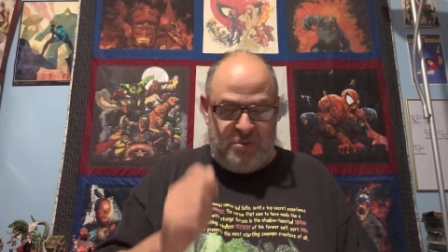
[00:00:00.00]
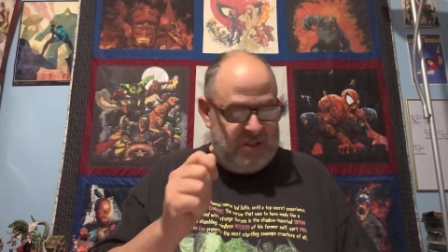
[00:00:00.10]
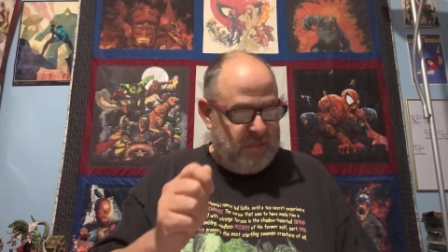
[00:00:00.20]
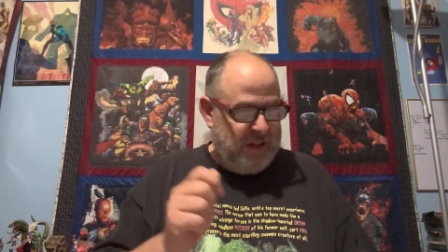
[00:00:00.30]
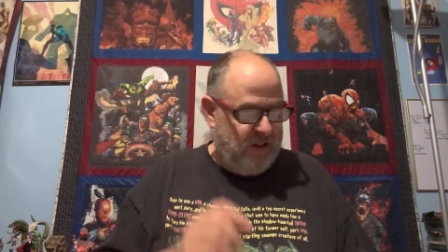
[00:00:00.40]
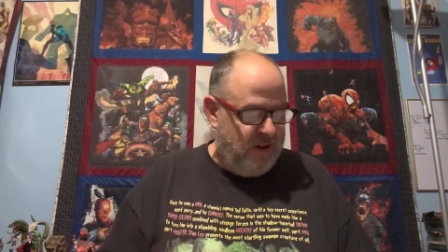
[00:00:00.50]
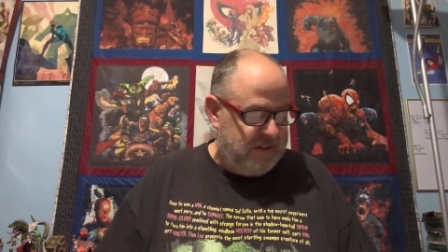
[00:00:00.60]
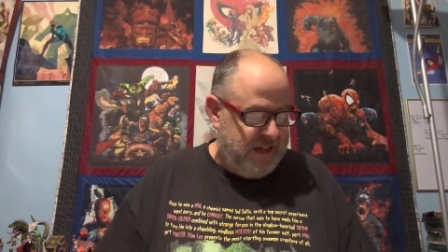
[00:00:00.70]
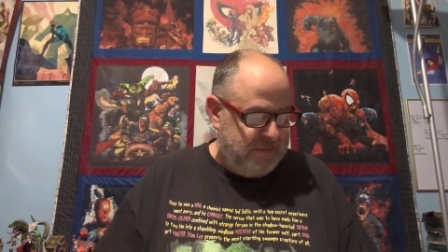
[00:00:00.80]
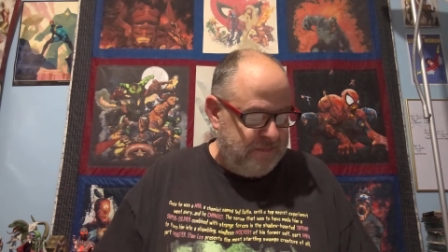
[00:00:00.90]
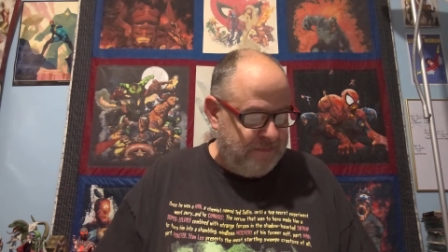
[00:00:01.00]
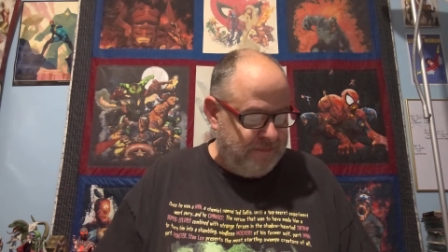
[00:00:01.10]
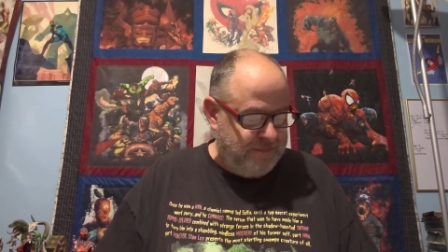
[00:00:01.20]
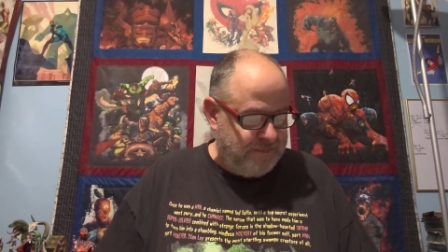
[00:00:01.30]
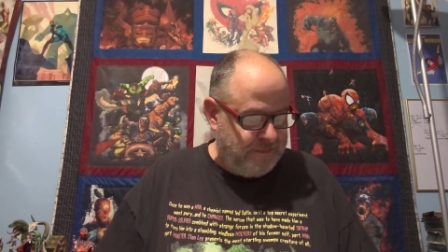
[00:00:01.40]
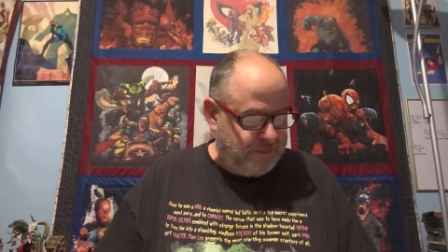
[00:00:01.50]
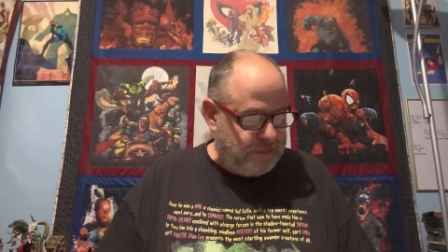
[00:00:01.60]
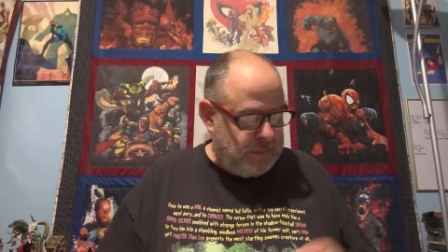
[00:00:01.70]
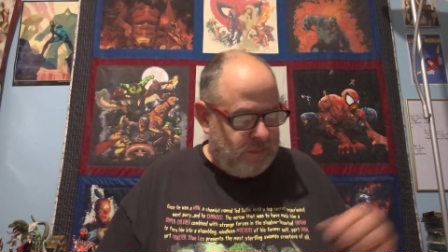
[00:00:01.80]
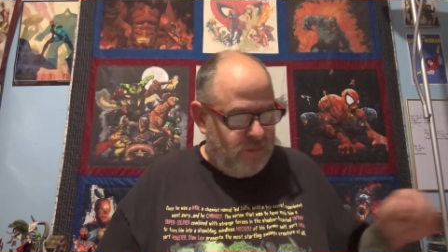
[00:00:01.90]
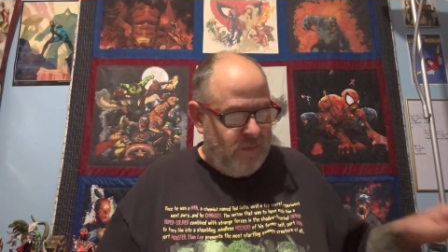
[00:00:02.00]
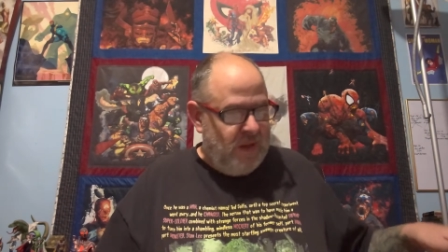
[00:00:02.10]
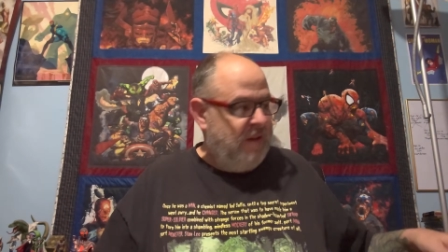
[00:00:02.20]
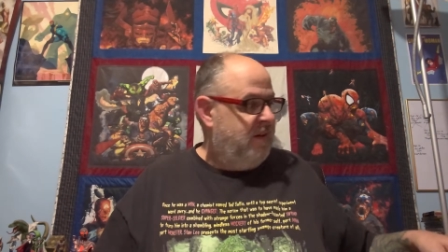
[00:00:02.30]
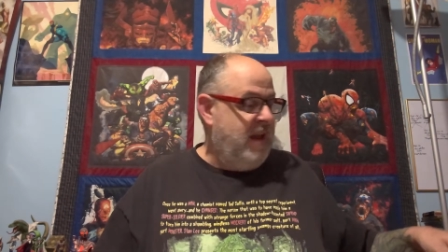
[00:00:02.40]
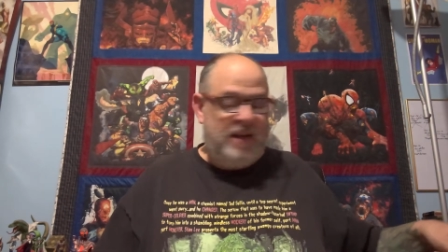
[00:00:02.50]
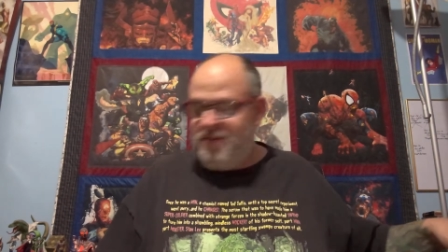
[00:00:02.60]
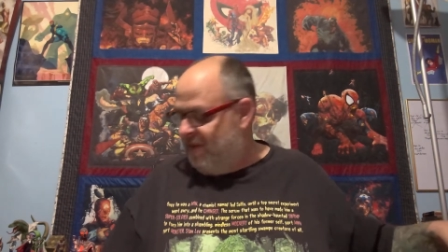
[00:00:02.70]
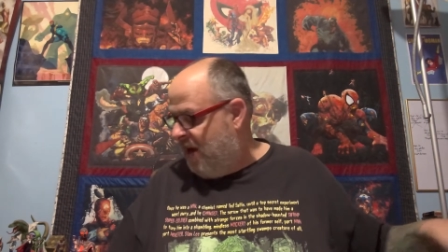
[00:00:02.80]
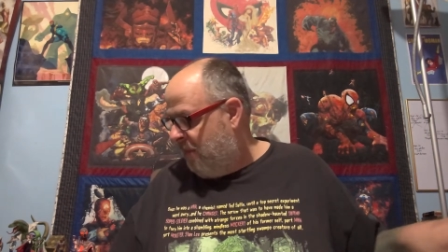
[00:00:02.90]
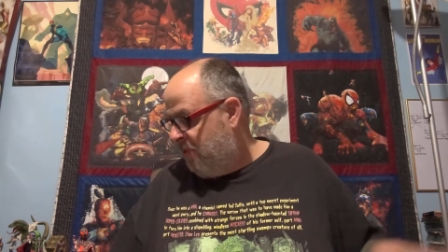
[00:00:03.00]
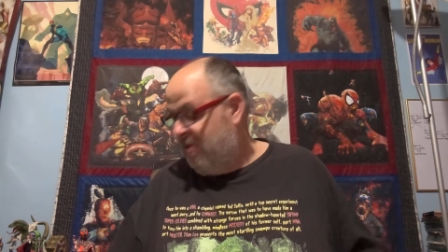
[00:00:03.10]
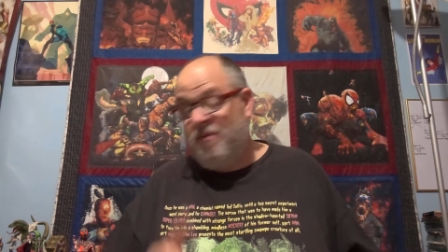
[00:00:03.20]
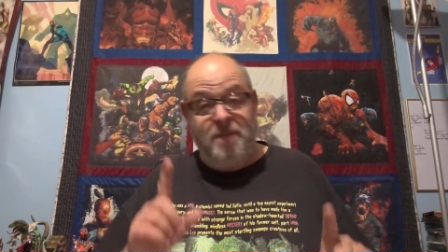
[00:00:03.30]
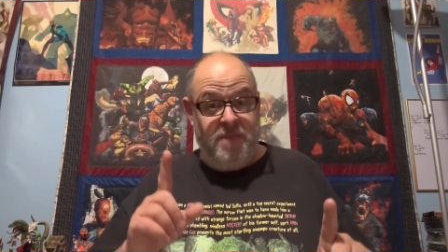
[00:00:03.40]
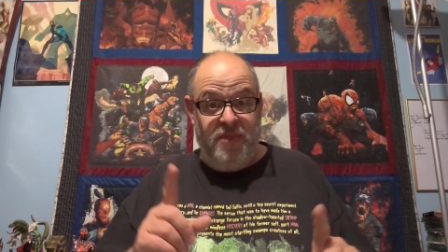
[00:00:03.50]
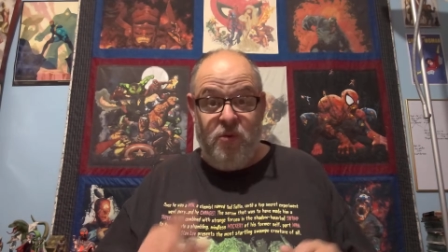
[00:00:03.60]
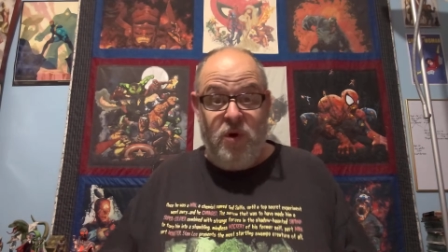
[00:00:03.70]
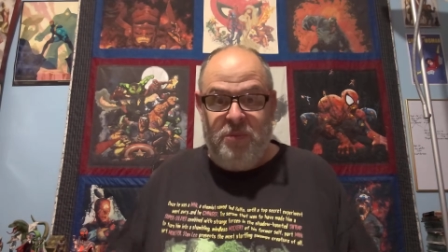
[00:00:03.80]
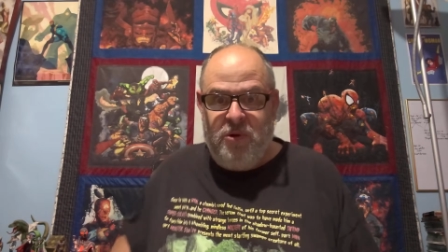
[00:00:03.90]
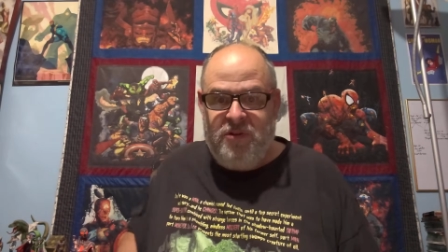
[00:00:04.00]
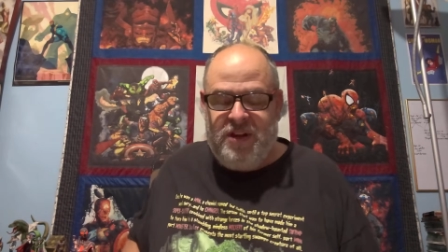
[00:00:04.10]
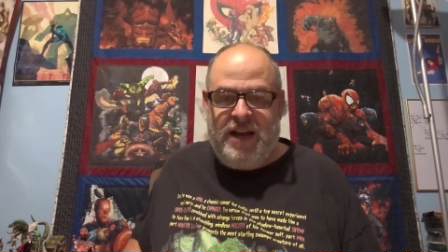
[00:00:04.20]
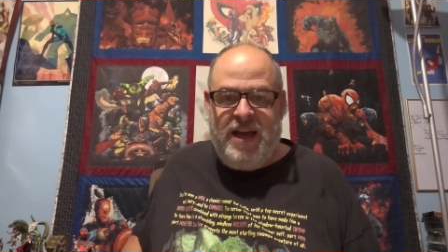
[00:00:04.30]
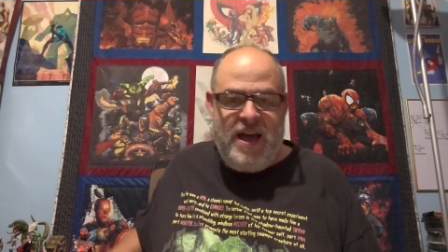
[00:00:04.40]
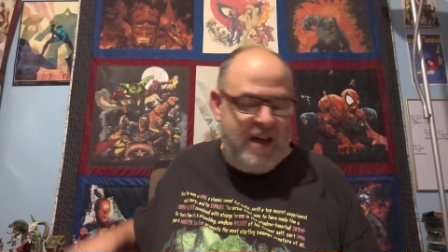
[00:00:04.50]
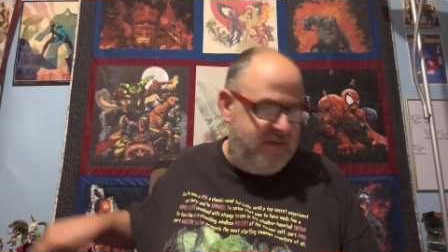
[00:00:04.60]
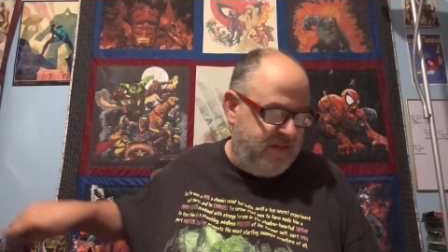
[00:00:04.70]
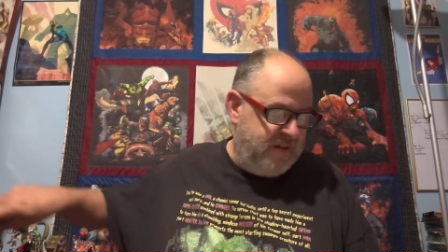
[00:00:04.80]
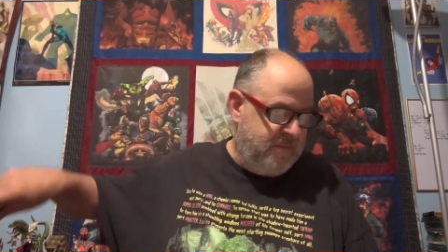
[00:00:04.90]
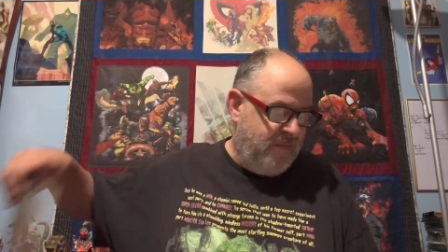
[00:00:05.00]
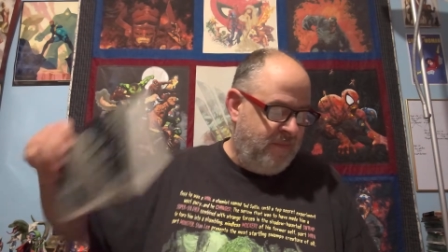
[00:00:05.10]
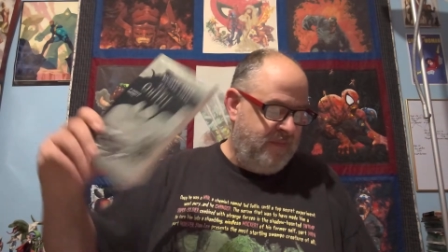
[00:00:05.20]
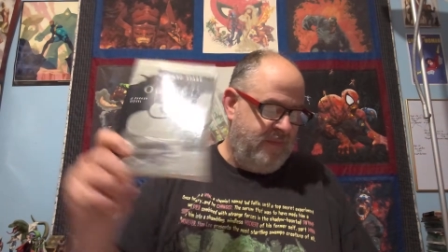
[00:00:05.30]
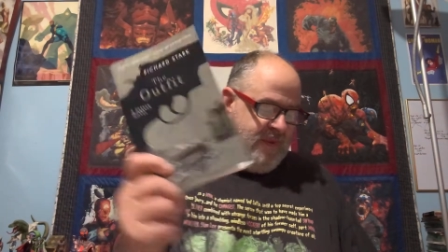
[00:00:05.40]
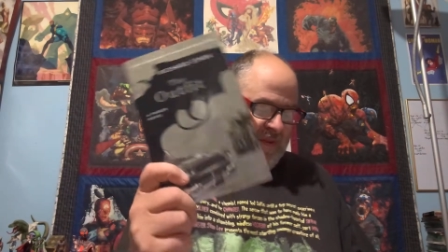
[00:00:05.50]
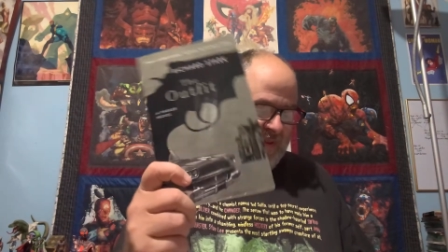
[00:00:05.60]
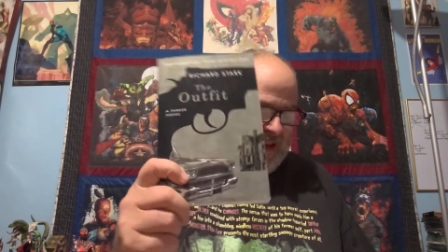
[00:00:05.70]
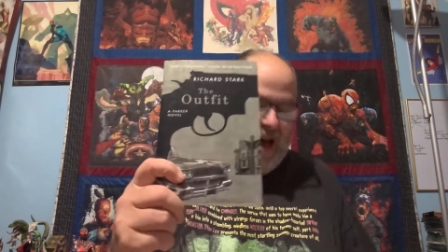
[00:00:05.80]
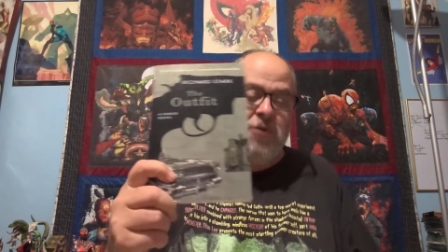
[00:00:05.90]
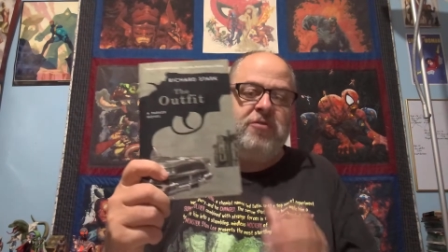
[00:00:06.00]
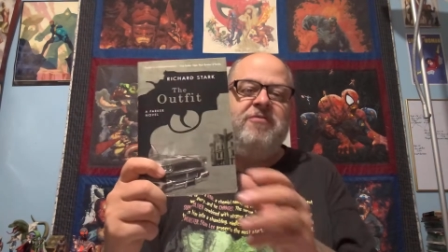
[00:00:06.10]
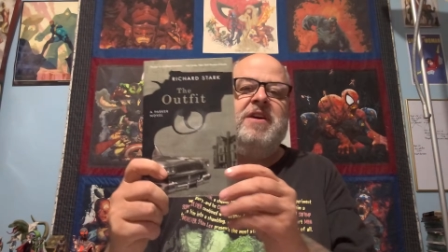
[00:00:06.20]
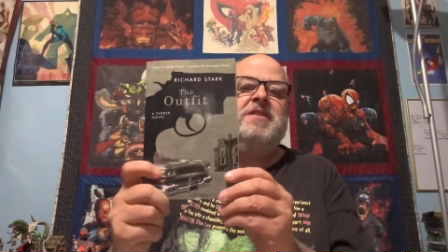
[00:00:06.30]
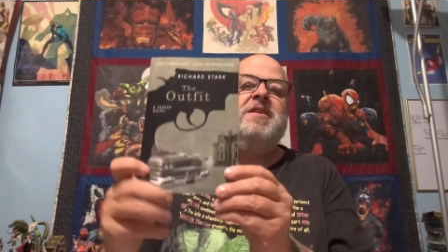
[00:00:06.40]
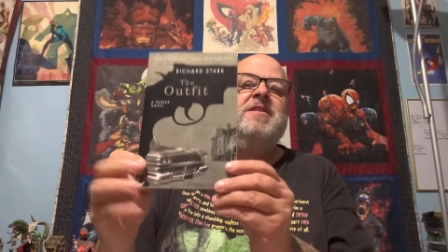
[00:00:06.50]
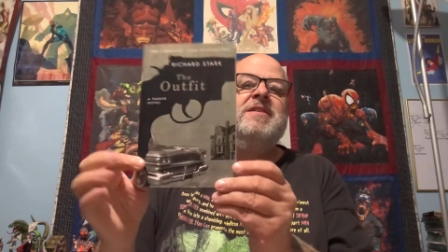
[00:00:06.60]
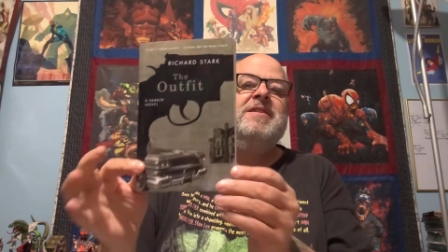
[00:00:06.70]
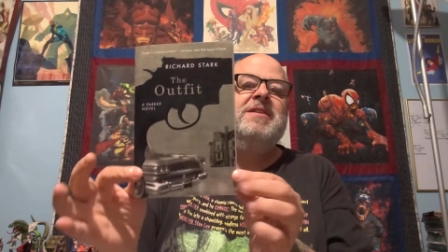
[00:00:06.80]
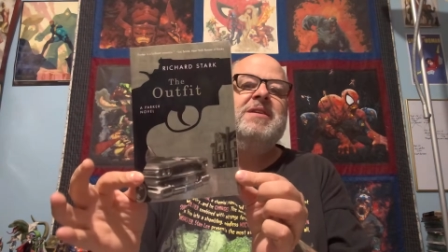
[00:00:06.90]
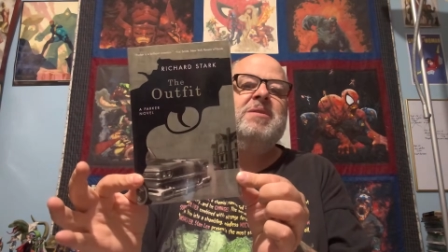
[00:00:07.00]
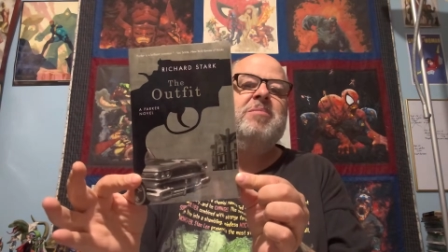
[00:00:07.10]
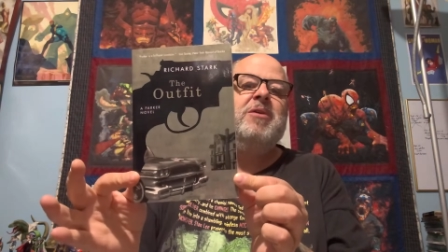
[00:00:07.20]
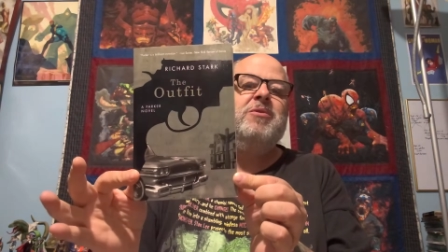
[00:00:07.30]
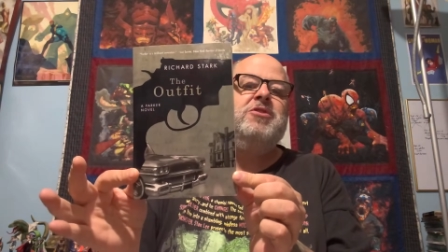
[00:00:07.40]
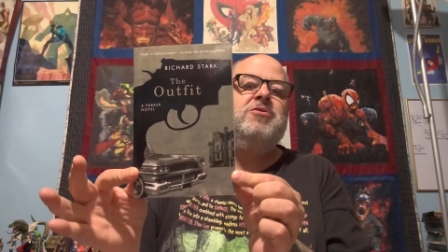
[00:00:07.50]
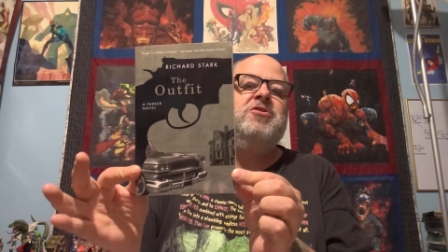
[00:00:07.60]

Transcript: me, it's been a long day. Next up, the one book that I have The Outfit by Richard